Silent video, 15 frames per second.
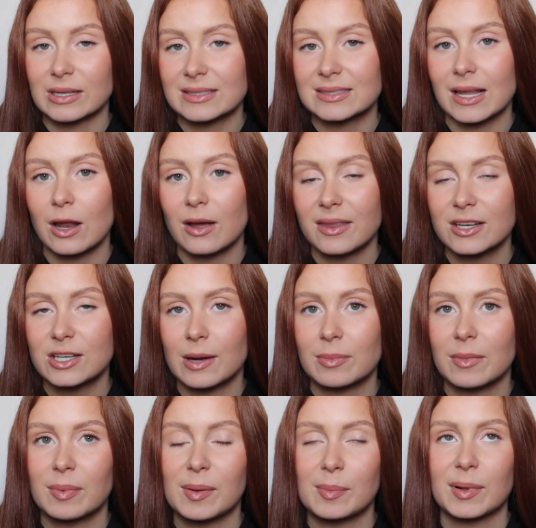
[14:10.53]
because a lot of the time
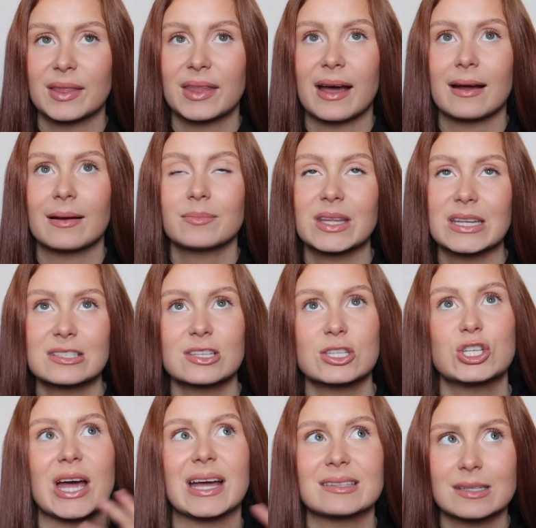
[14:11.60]
the people that
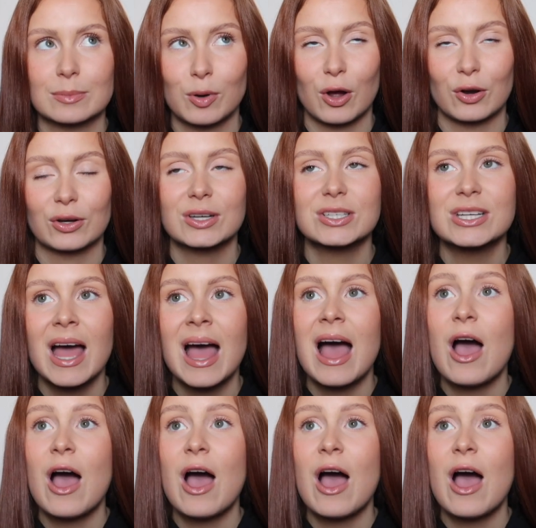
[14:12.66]
suggest a product,